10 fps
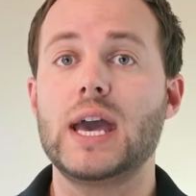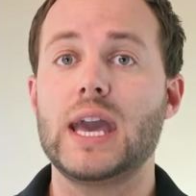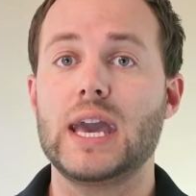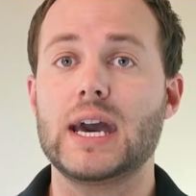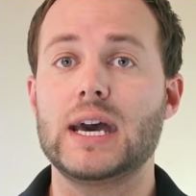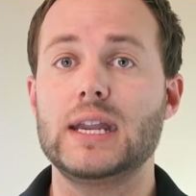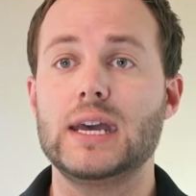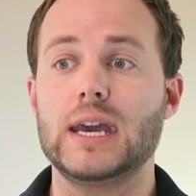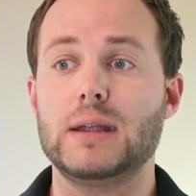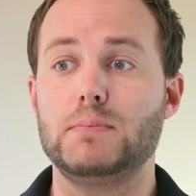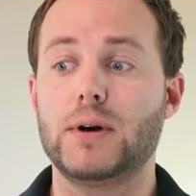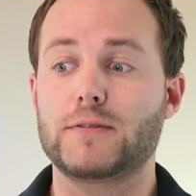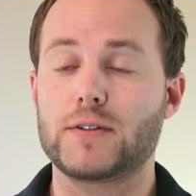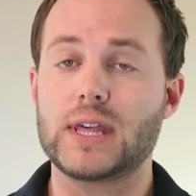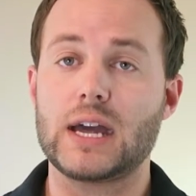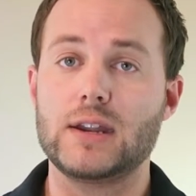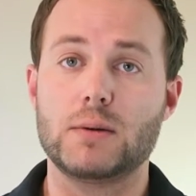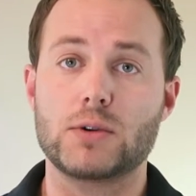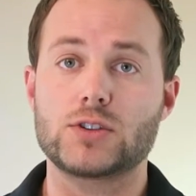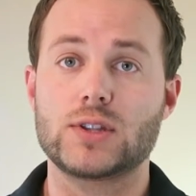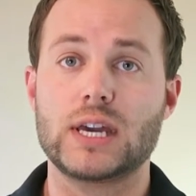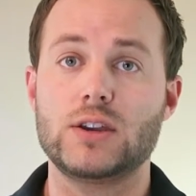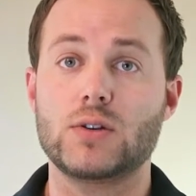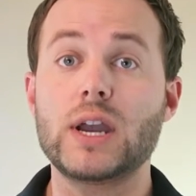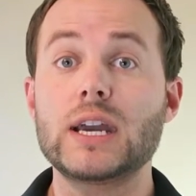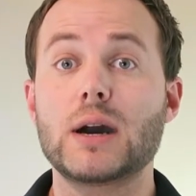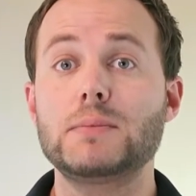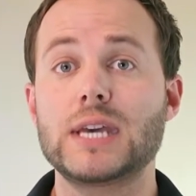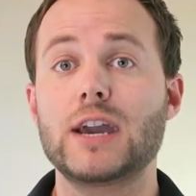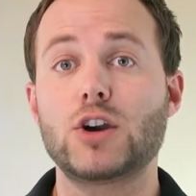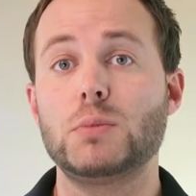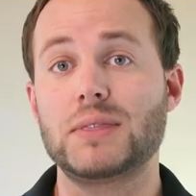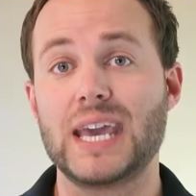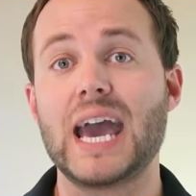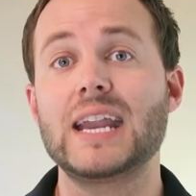and buffer that number so that your income take home at the